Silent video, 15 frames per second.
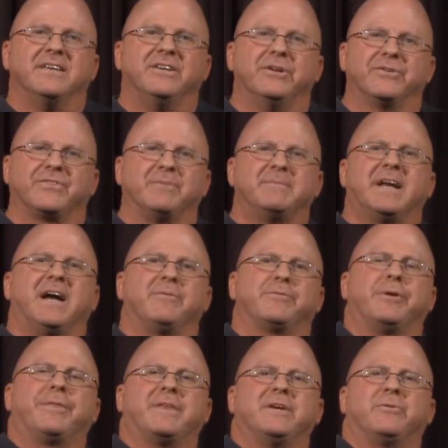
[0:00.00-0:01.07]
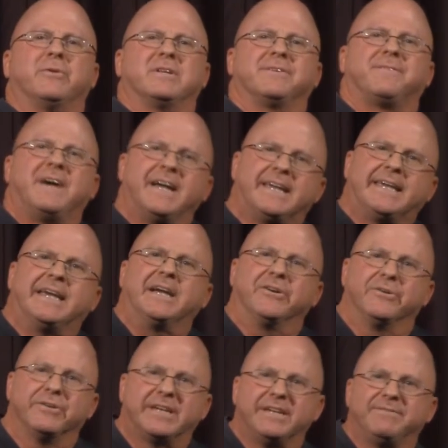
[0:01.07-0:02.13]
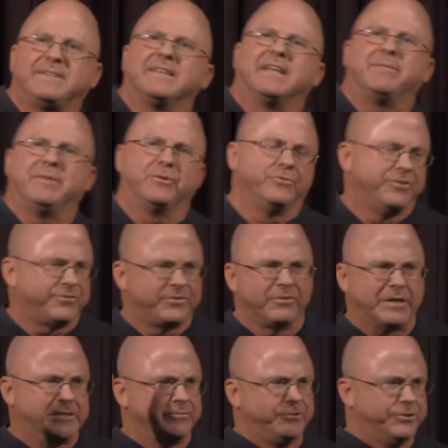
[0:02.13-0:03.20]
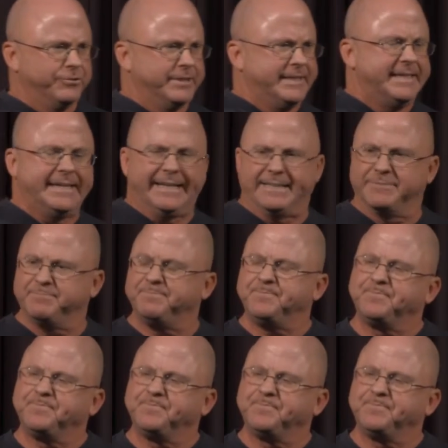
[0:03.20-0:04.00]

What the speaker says: You know, sometimes we think, well, if I care or give to them, they'll just go out and do it again.